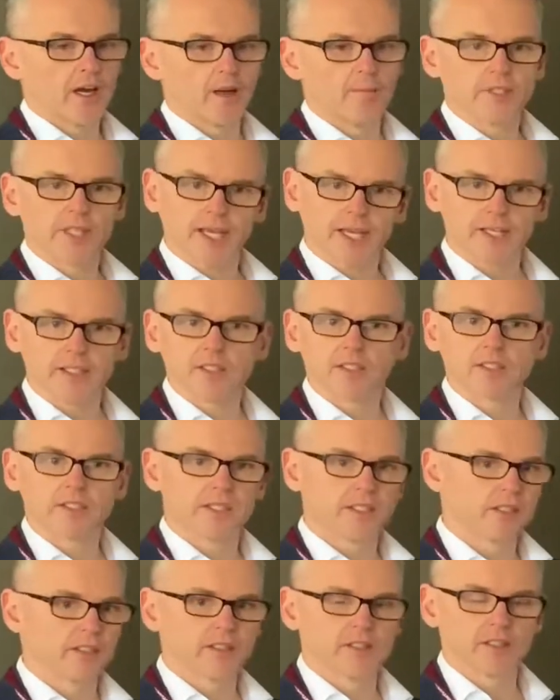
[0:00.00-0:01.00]
tense
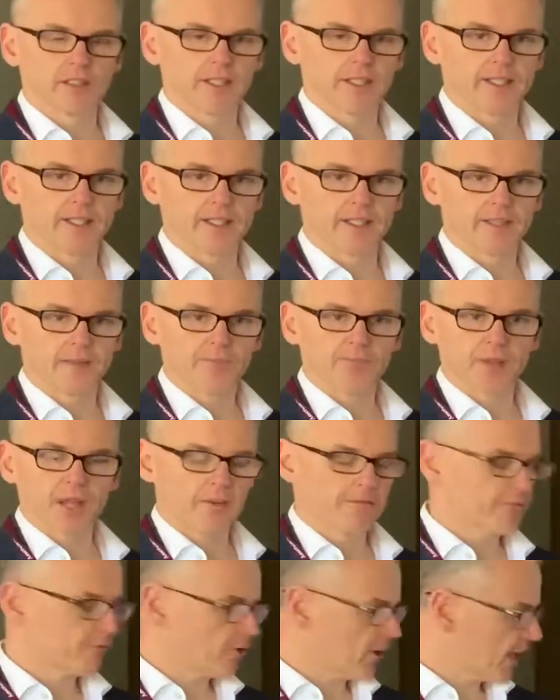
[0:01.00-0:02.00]
and have
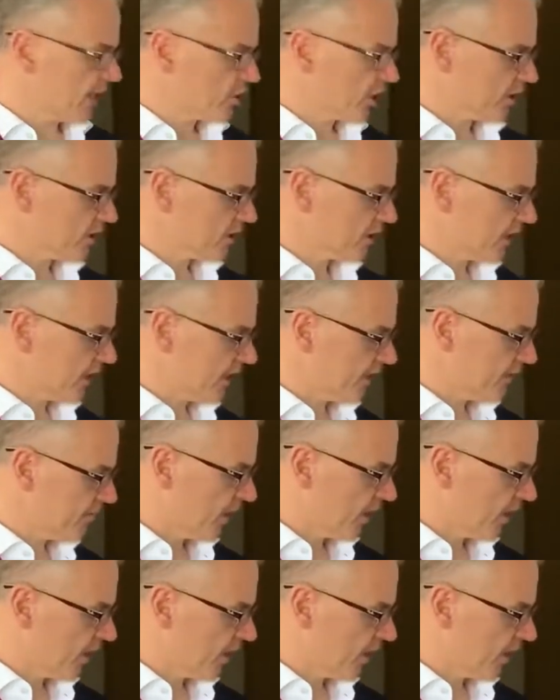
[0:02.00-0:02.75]
fragile skin.